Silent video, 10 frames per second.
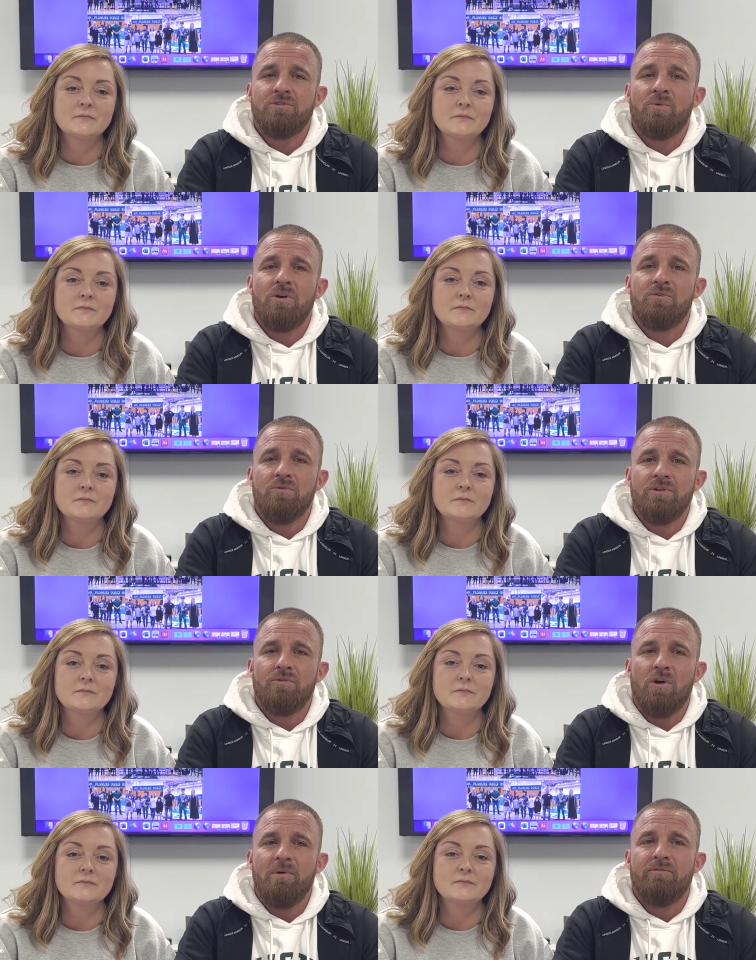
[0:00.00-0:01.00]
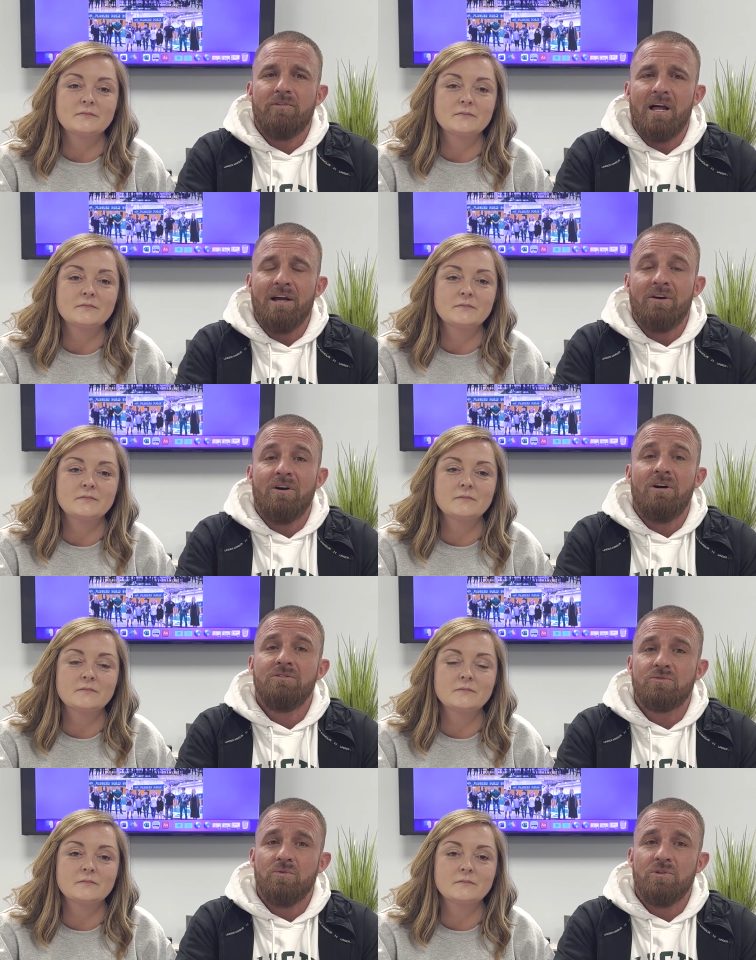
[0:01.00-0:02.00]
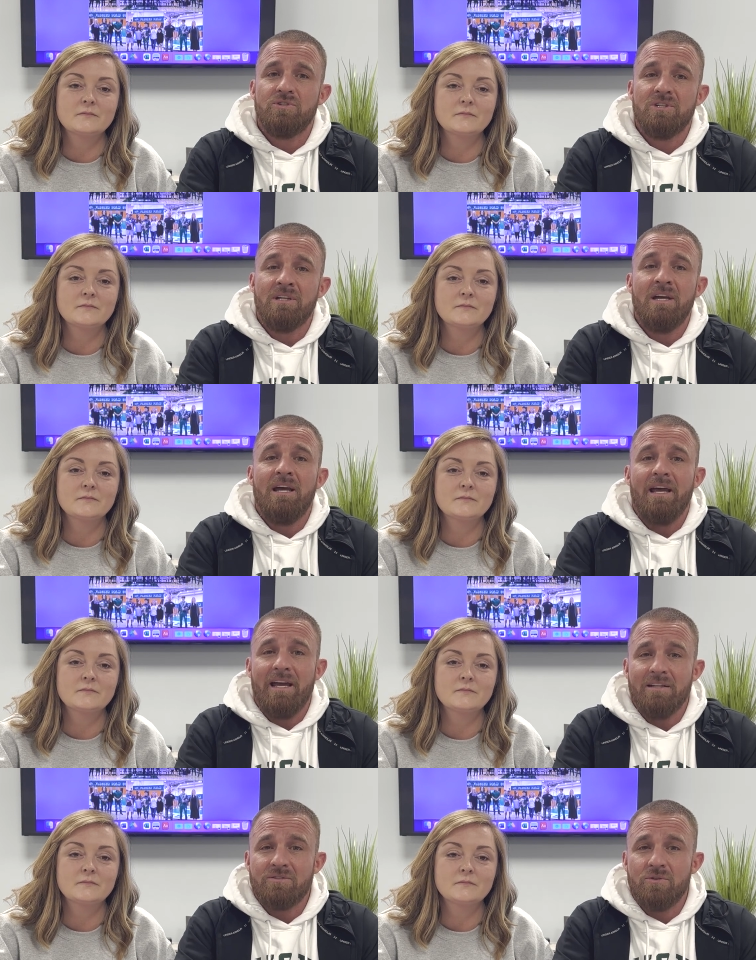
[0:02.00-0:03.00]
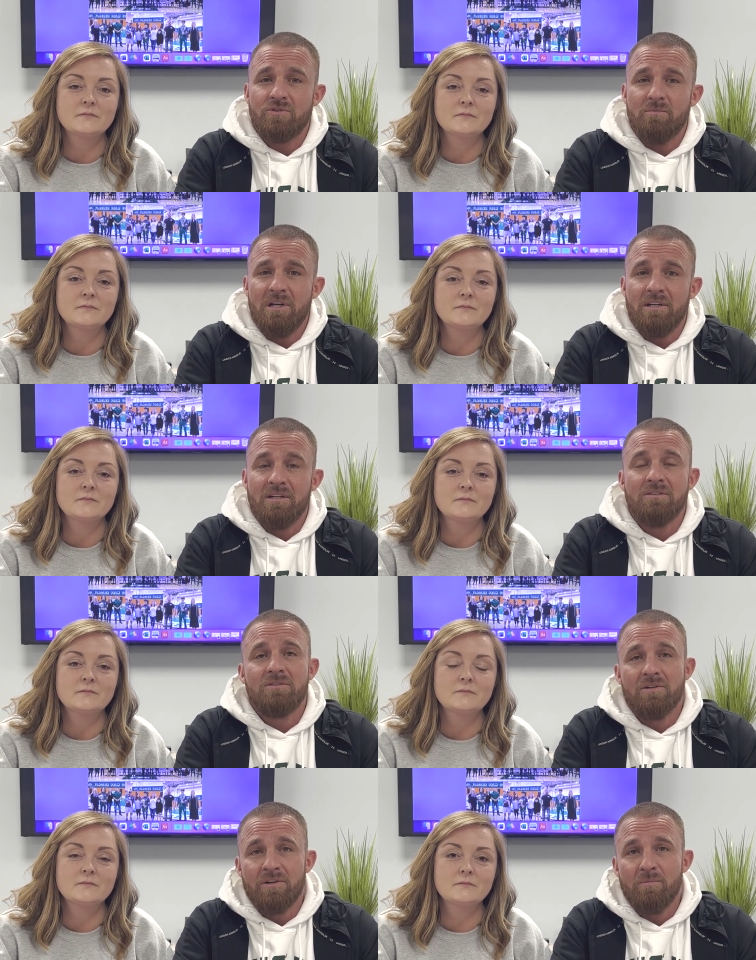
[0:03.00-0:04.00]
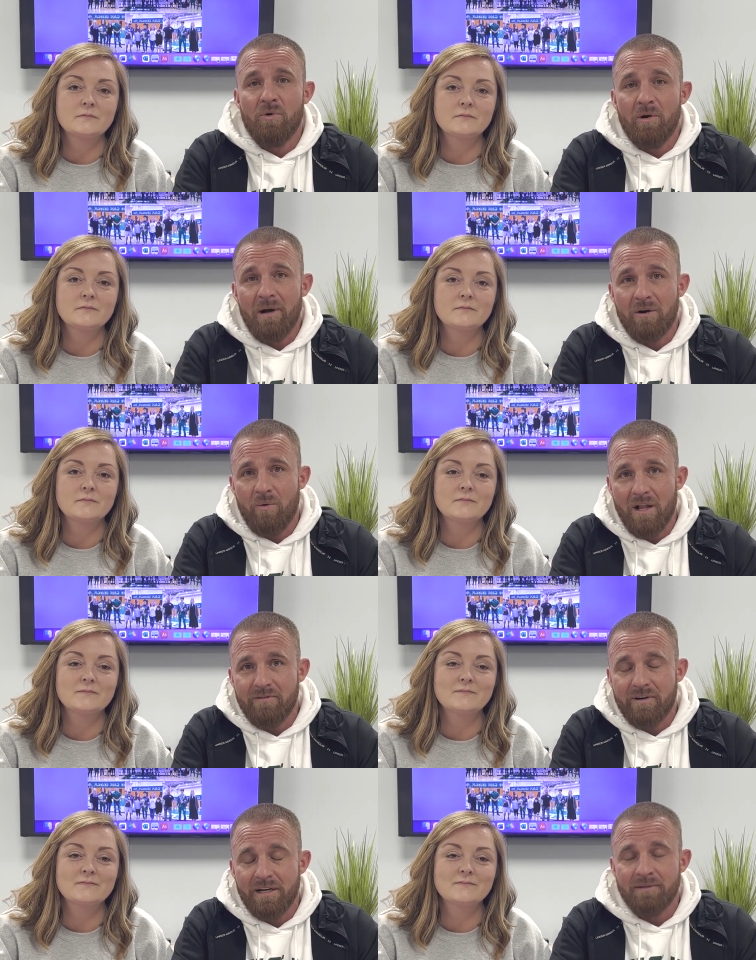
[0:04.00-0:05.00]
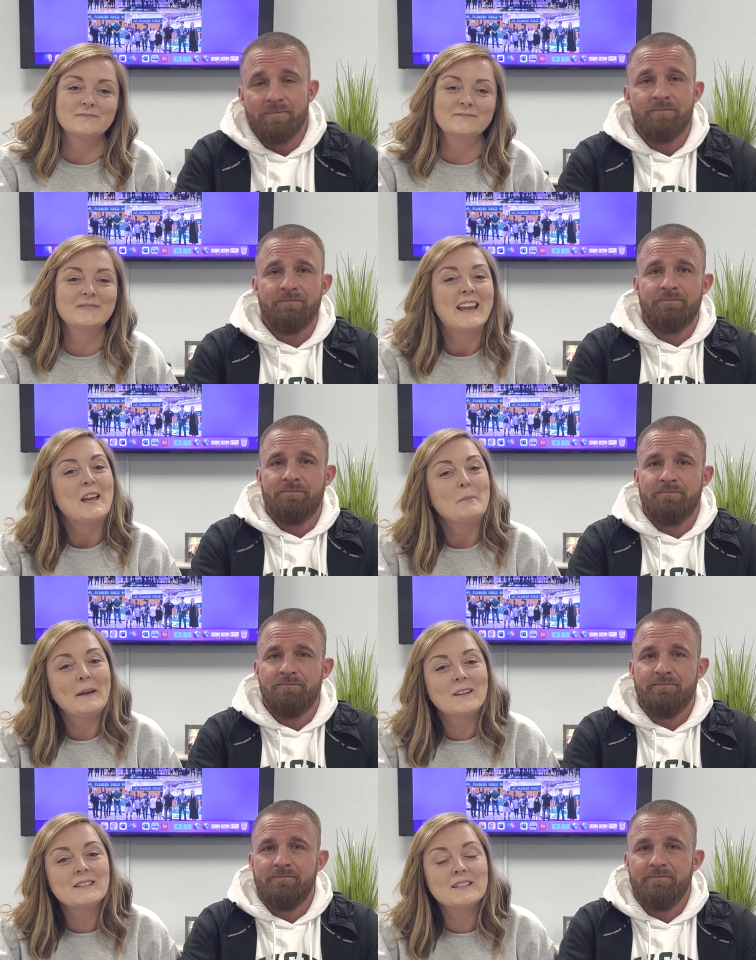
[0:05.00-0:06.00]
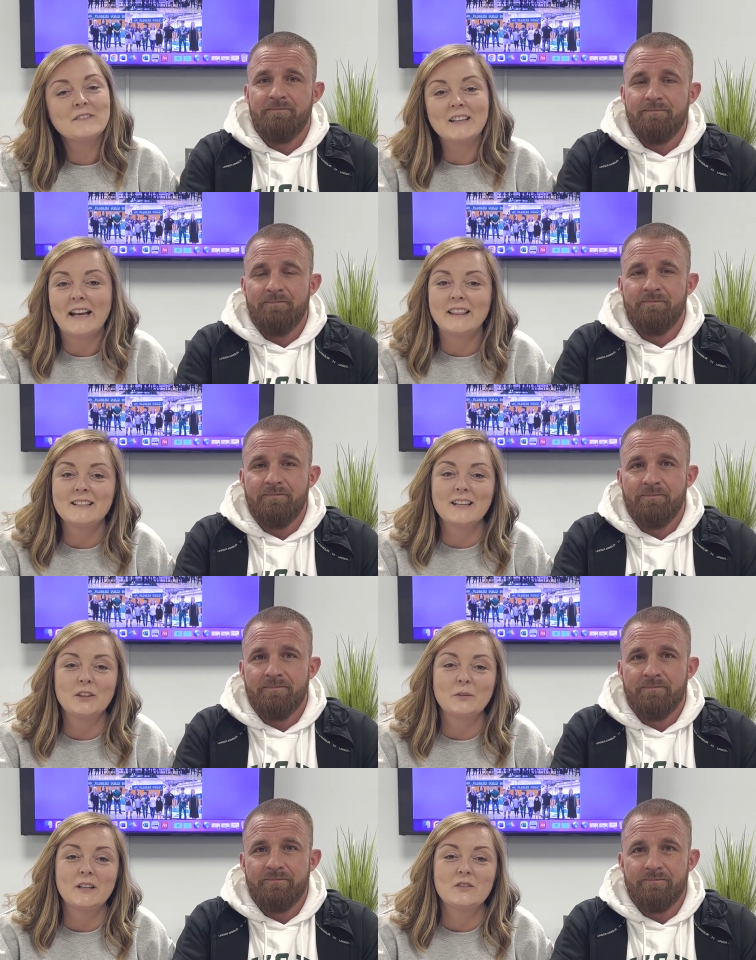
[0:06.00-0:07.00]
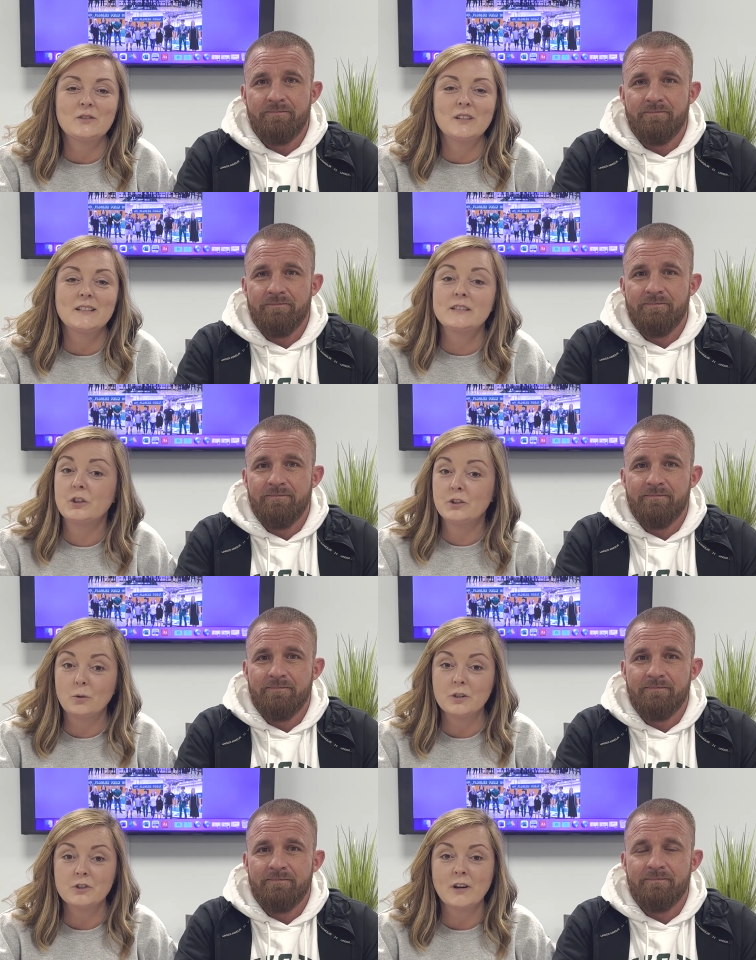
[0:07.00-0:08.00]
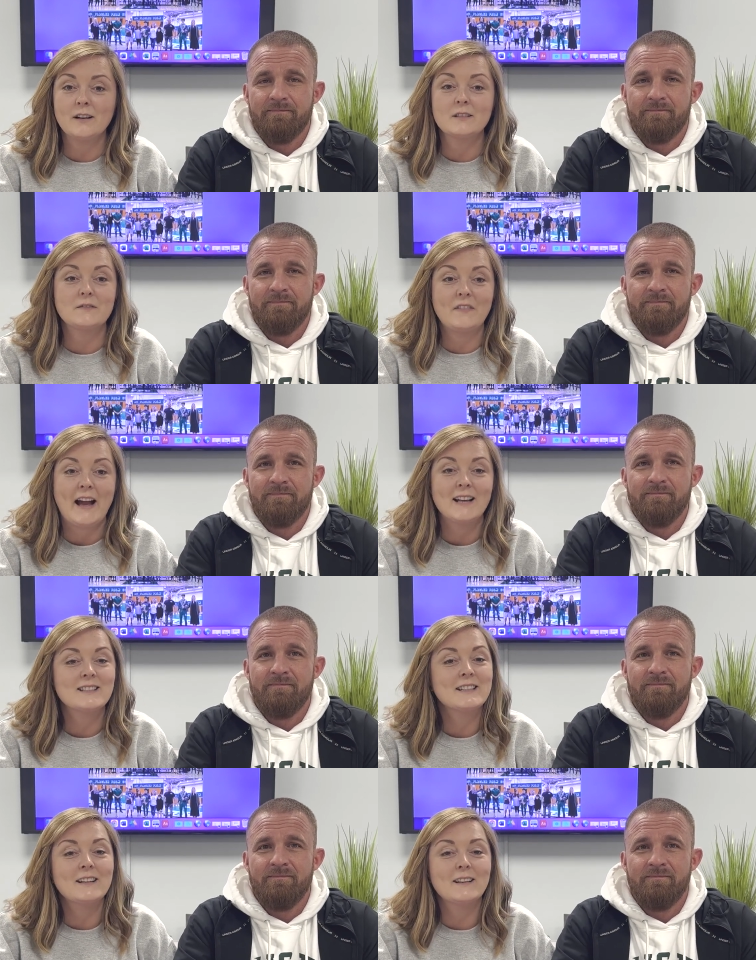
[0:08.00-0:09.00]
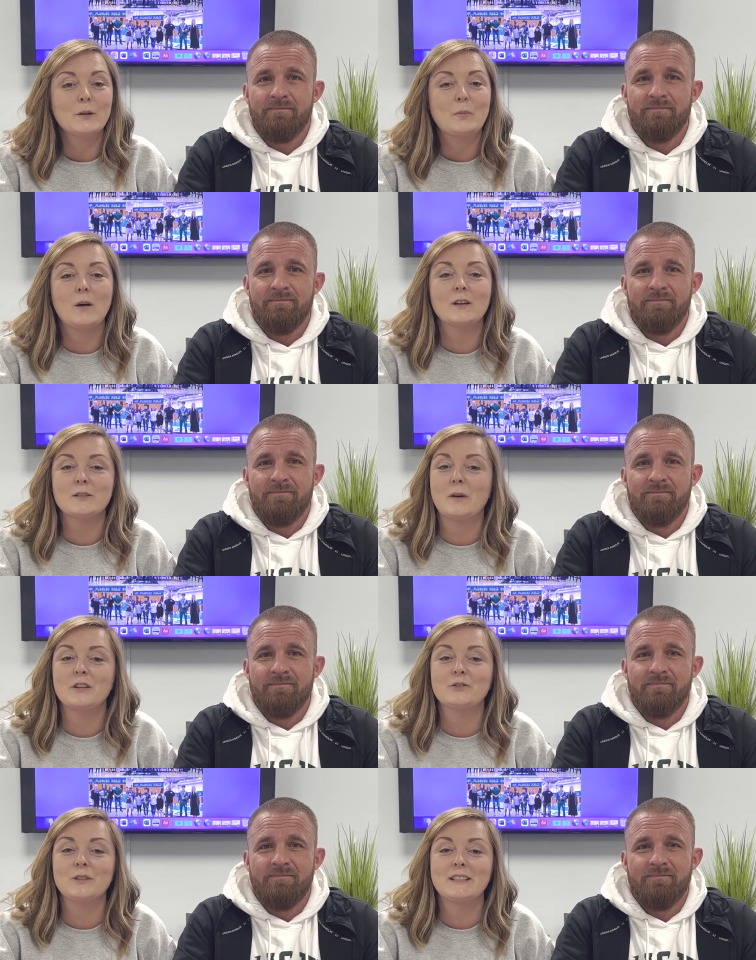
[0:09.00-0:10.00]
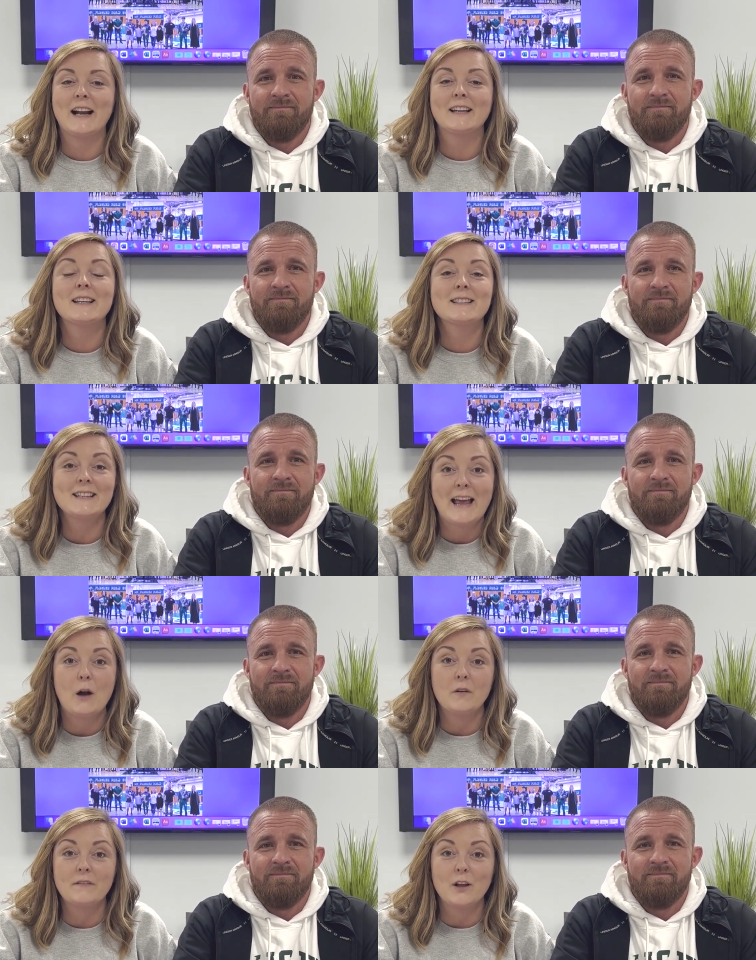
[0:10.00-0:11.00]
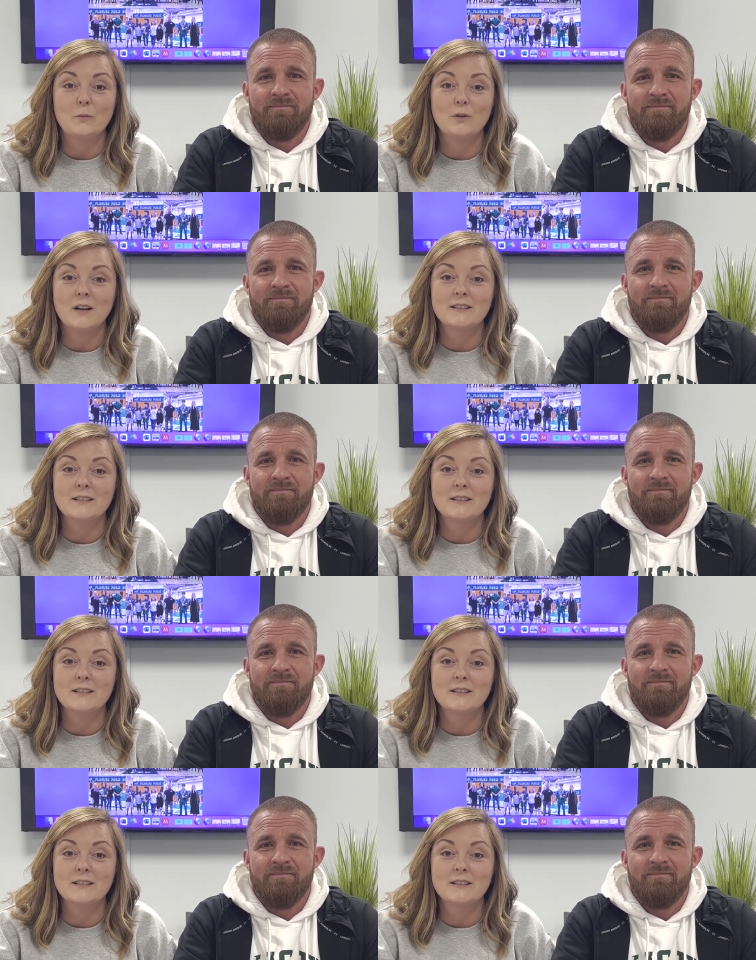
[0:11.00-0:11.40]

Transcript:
Speaker 1: to our dual enrollment flyer on Schoology and social media to learn more about qualifying.
Speaker 2: Parents of 9th and 10th grade students, your child's FAST ELA progress monitoring data is now available on